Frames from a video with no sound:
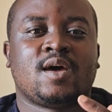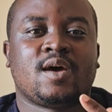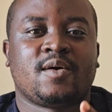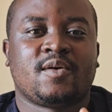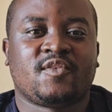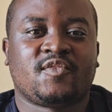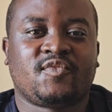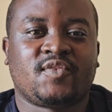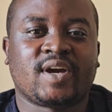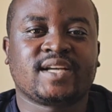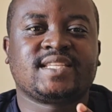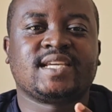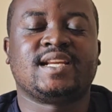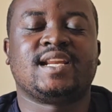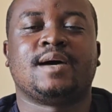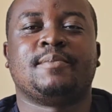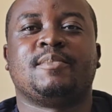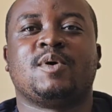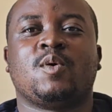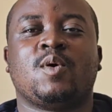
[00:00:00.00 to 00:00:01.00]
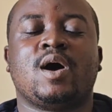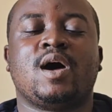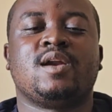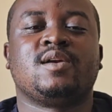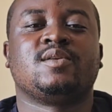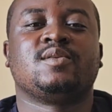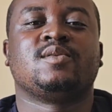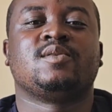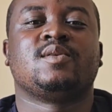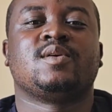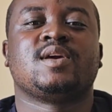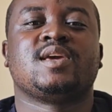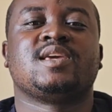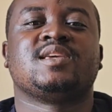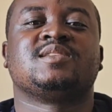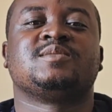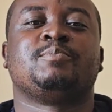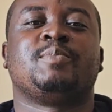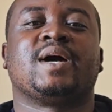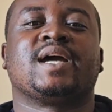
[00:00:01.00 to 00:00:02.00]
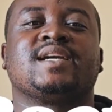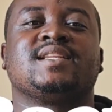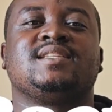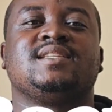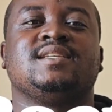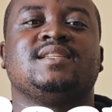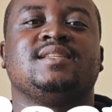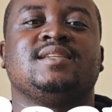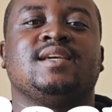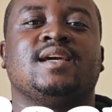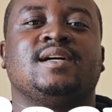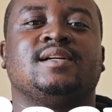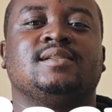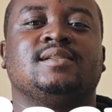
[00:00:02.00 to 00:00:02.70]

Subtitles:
Factor number 1 is bacteria.